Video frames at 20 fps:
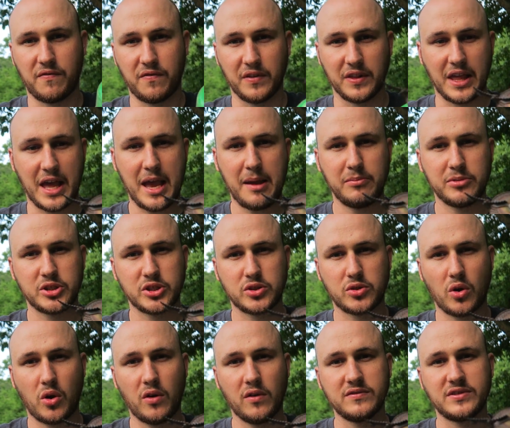flame
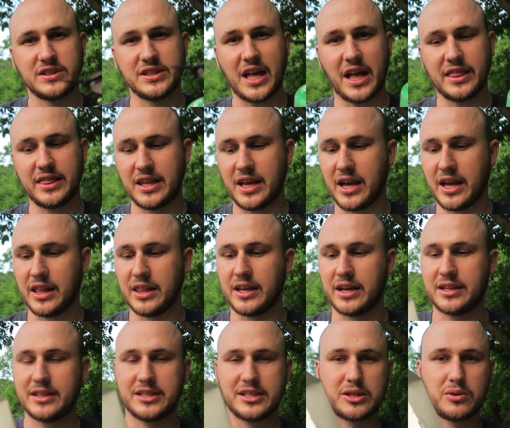stoves not the
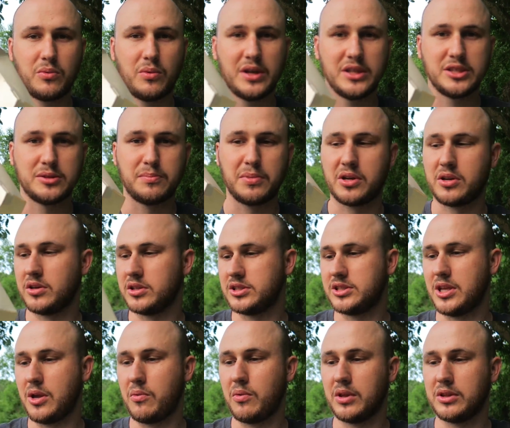electric ones
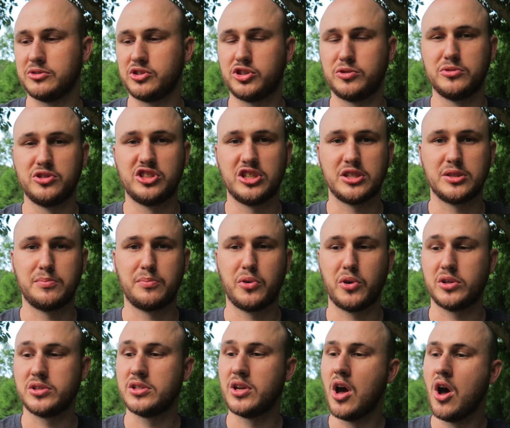because they will just
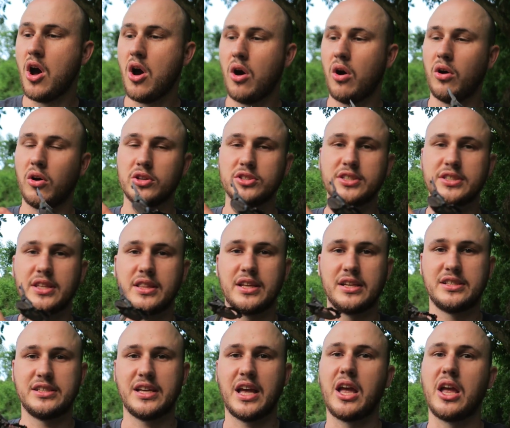burn also
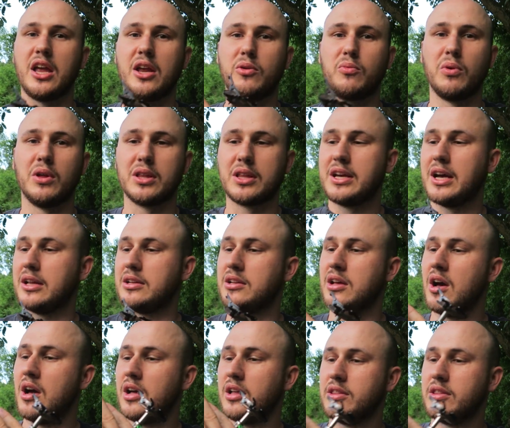they say it will get